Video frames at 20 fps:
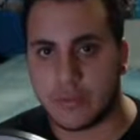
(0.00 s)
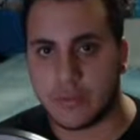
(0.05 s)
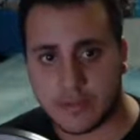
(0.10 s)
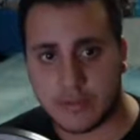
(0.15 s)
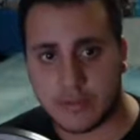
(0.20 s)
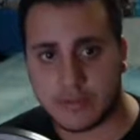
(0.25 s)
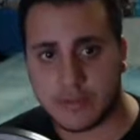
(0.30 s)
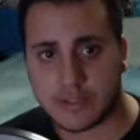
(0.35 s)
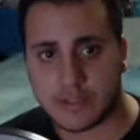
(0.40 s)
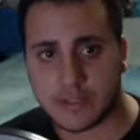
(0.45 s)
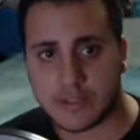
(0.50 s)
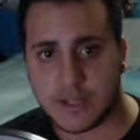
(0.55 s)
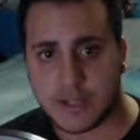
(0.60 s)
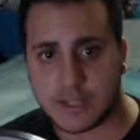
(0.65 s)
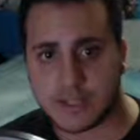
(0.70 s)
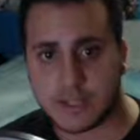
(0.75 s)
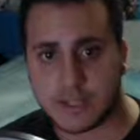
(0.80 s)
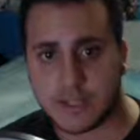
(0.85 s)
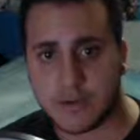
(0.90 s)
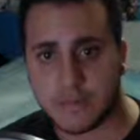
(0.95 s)
Now let's
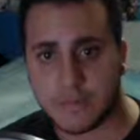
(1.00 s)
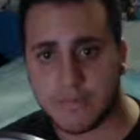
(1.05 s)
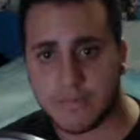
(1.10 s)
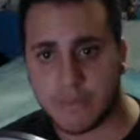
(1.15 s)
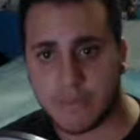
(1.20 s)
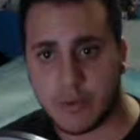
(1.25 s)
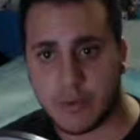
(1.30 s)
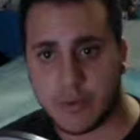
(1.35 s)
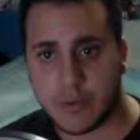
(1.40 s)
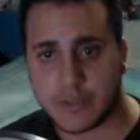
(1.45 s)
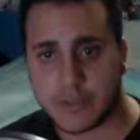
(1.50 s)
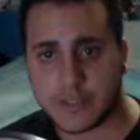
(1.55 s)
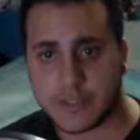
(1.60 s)
actually go forward